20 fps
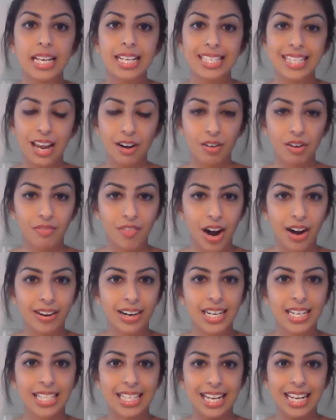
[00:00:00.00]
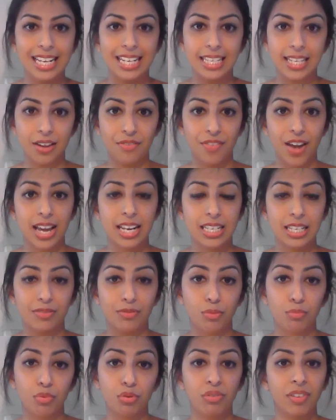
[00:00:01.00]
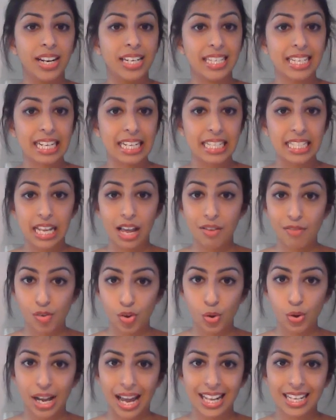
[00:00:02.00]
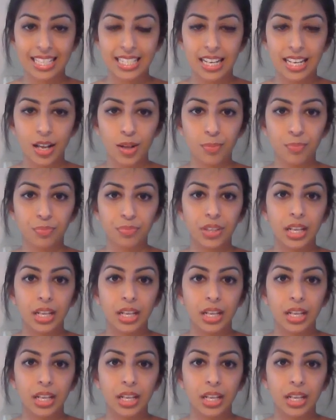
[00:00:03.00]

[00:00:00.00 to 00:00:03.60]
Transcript: Cerevarix is effective in preventing cervical cancer.